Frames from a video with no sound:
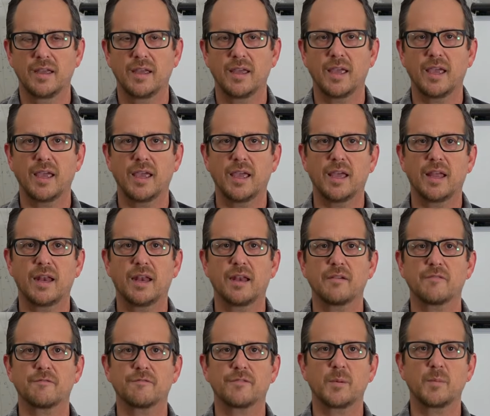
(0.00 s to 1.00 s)

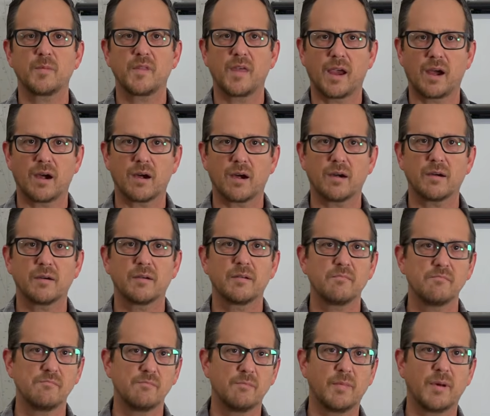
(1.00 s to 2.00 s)
And from there,
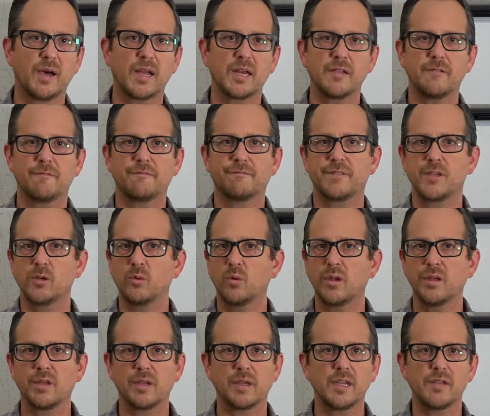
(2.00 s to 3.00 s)
money
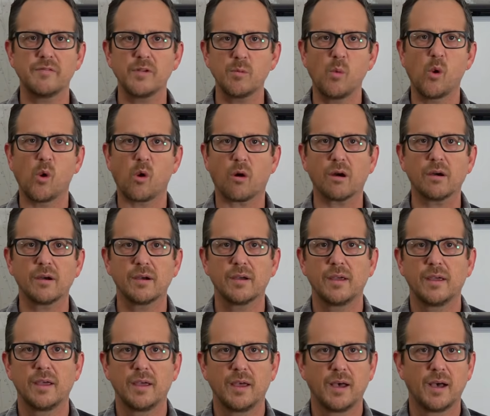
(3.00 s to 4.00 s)
fueled in even more,
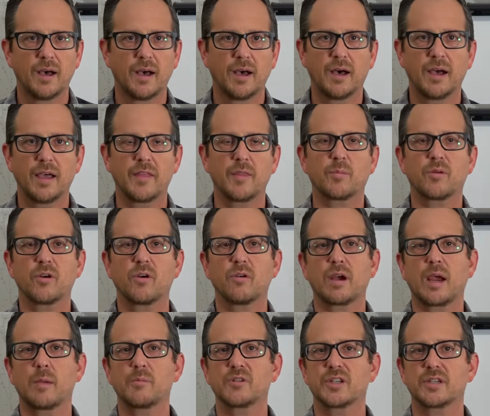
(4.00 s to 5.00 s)
and the
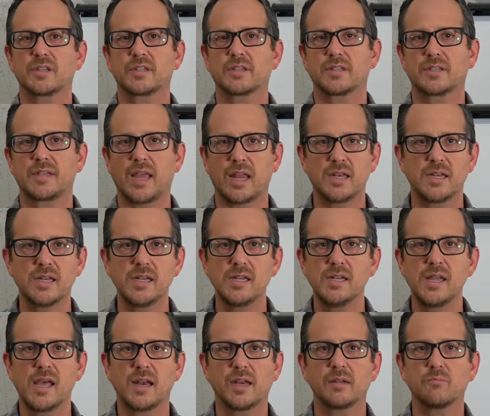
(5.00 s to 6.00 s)
program was
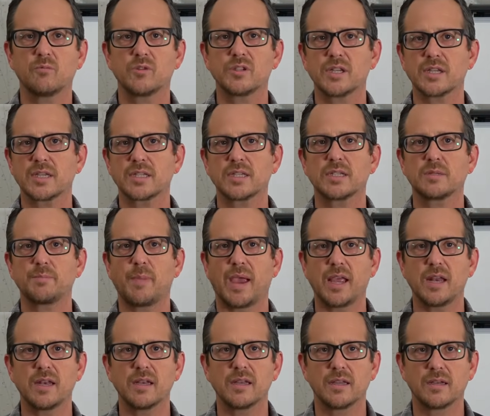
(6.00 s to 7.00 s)
extended and it was
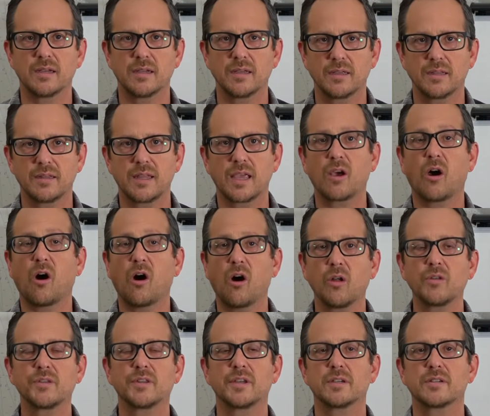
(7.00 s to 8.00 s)
expanded, and they
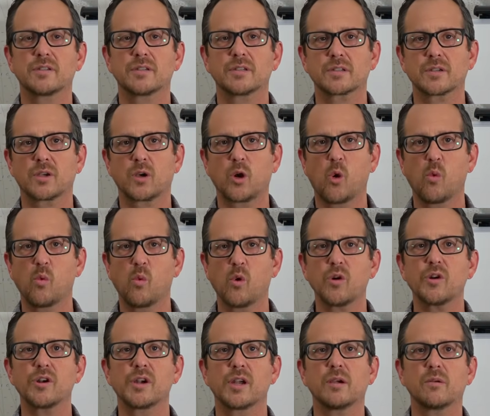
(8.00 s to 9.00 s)
called this
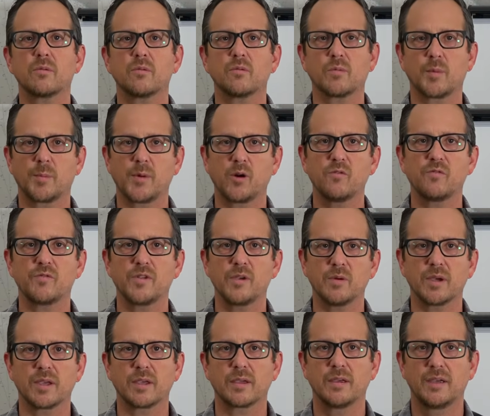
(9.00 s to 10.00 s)
coordinate remote
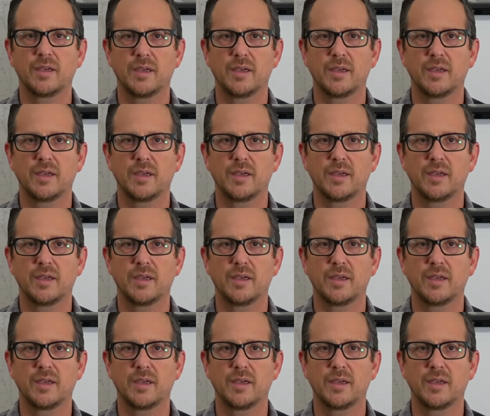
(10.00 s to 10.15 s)
viewing.